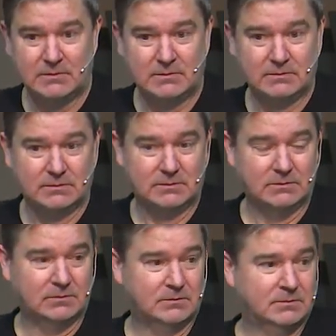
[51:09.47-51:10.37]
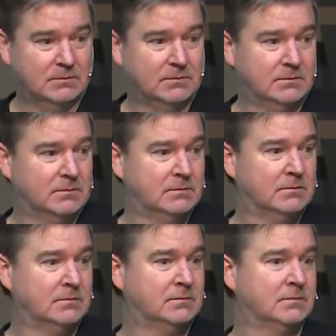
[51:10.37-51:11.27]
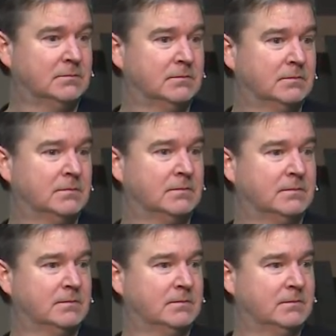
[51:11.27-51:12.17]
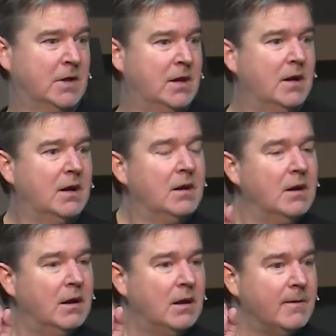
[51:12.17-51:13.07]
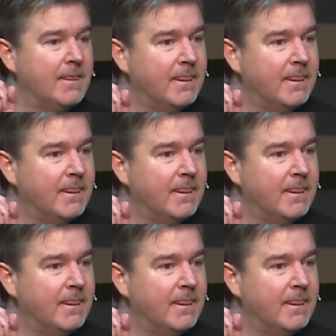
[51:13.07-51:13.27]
Nobody speaks.